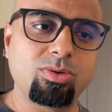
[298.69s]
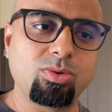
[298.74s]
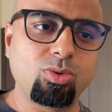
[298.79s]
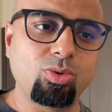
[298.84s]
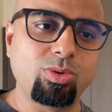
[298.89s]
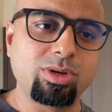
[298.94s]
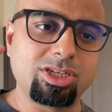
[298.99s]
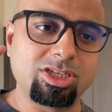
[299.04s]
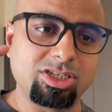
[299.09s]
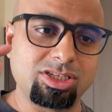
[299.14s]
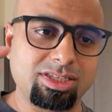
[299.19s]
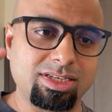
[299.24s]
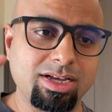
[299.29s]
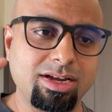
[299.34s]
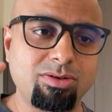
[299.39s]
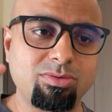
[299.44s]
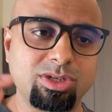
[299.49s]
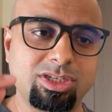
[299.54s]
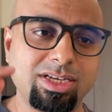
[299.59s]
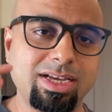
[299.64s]
which is
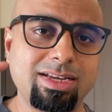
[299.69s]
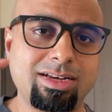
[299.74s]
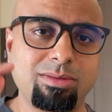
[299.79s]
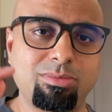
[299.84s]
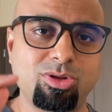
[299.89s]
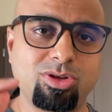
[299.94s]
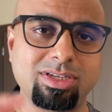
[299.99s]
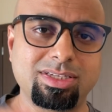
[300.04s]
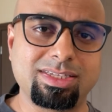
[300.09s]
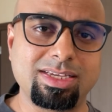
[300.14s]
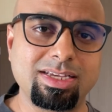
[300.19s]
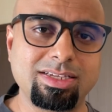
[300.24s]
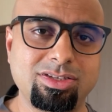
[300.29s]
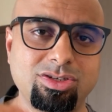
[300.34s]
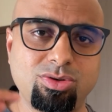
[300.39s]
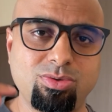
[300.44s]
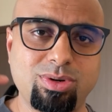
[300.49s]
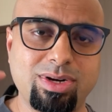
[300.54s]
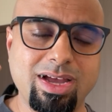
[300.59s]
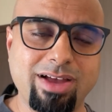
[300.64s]
there, which AWS says
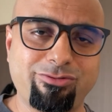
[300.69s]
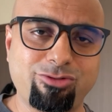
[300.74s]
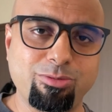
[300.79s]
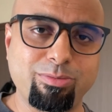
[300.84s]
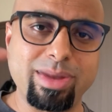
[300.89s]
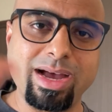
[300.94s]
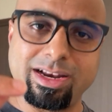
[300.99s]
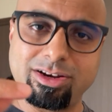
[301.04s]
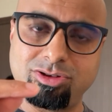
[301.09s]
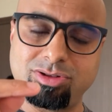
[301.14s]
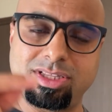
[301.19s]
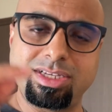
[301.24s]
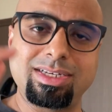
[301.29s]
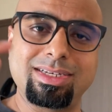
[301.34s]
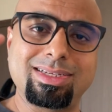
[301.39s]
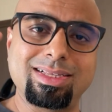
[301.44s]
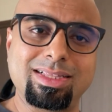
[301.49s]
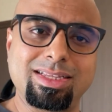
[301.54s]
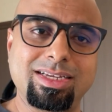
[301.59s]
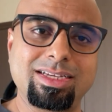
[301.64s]
you would have to manually
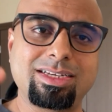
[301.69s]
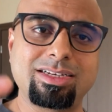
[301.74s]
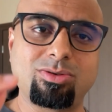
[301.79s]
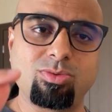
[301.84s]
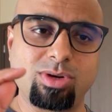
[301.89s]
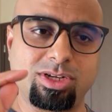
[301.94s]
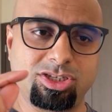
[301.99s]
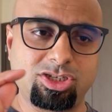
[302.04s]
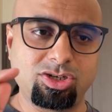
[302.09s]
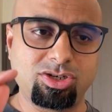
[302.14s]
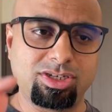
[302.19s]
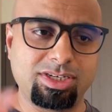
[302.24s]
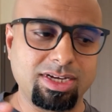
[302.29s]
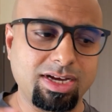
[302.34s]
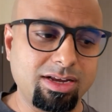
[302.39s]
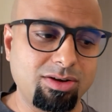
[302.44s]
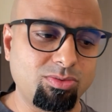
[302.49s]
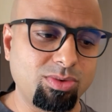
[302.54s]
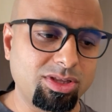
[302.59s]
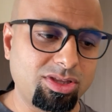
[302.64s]
delete it once you're
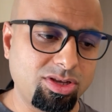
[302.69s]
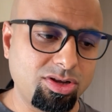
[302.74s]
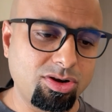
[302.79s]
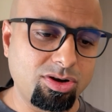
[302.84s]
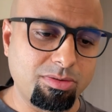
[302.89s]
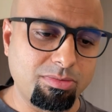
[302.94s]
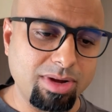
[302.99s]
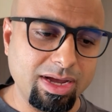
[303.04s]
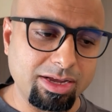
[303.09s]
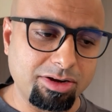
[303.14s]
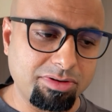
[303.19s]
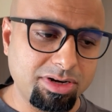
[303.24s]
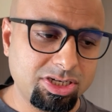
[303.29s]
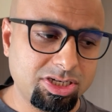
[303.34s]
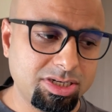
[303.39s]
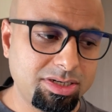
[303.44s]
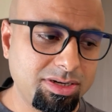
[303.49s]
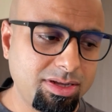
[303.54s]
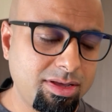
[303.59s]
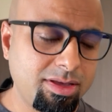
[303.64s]
done with your
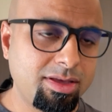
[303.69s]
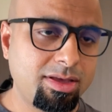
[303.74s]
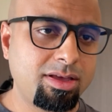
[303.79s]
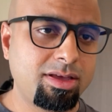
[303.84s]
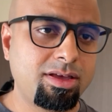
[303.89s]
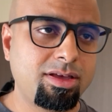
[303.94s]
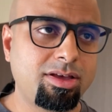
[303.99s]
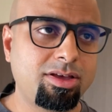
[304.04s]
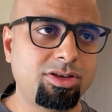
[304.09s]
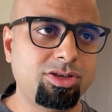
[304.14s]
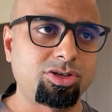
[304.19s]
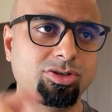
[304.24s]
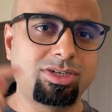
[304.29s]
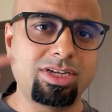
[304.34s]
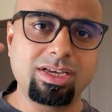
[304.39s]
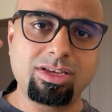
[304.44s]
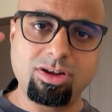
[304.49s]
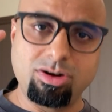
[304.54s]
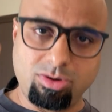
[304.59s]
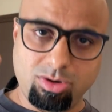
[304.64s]
migration. You
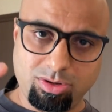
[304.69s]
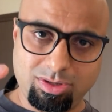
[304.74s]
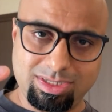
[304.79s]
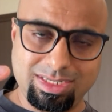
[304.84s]
take your old